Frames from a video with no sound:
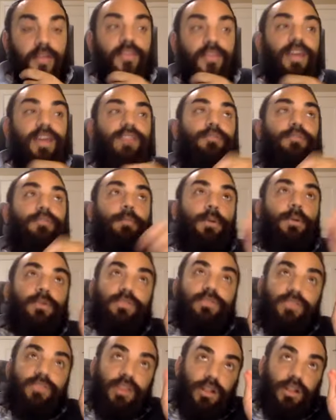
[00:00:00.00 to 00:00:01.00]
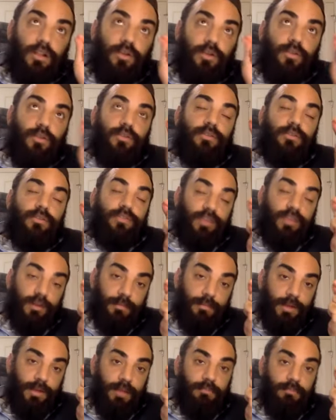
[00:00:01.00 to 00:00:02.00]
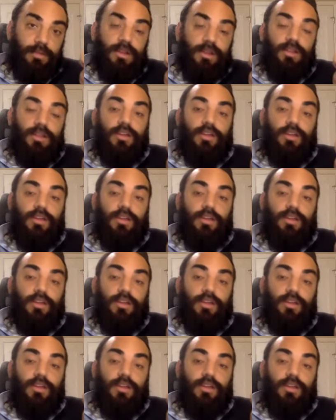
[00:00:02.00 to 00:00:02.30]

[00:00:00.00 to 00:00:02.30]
That if a person learns how to properly